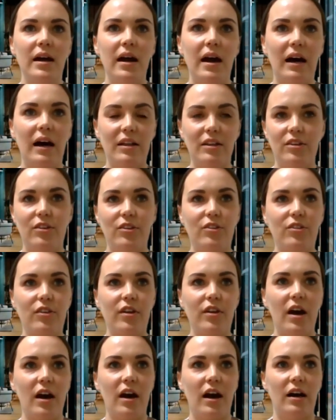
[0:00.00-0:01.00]

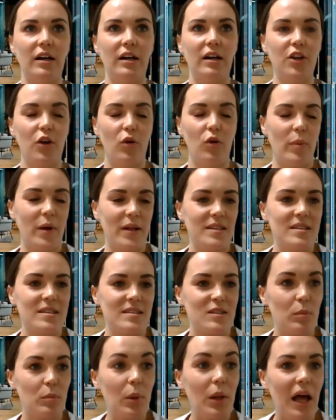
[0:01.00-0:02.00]
better
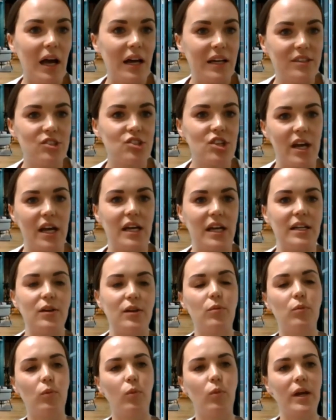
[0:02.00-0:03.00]
supply
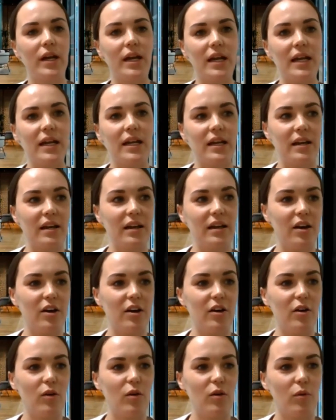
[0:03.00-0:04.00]
chain. We
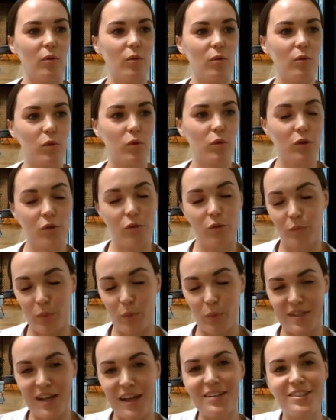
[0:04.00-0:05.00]
could
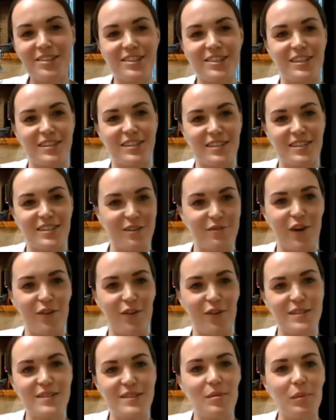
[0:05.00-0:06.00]
potentially see
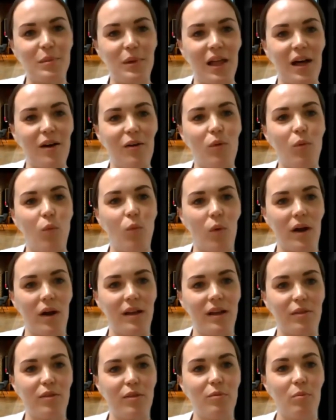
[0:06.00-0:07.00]
very similar
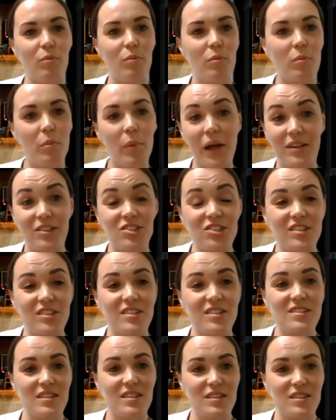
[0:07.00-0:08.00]
with
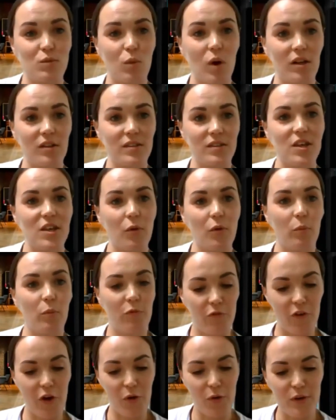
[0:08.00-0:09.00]
patients as well. So
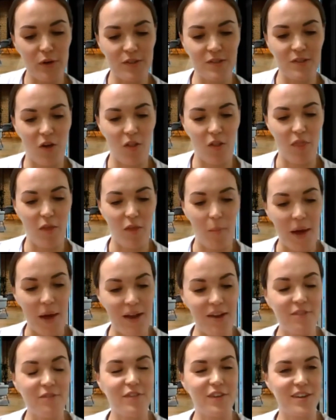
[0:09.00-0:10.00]
focus on the
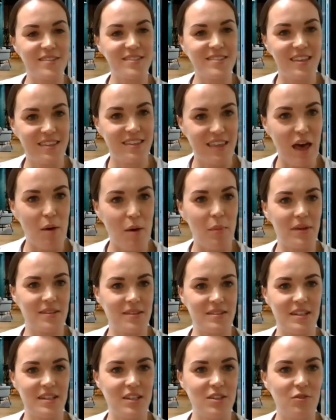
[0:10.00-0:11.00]
benefits to them as
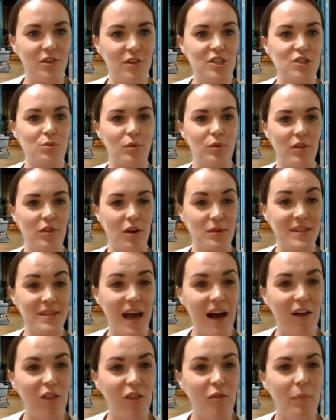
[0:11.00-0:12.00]
an individual, those
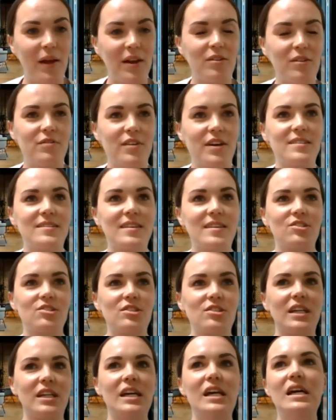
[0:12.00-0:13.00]
health benefits.
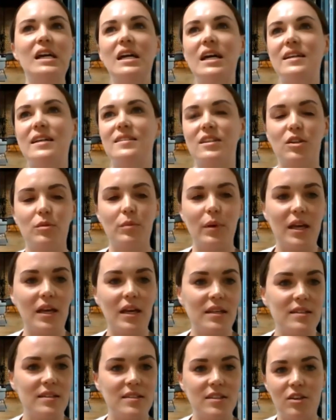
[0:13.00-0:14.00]
Actually, is it going to be
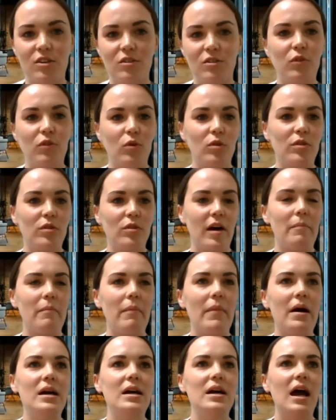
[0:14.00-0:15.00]
easier for them?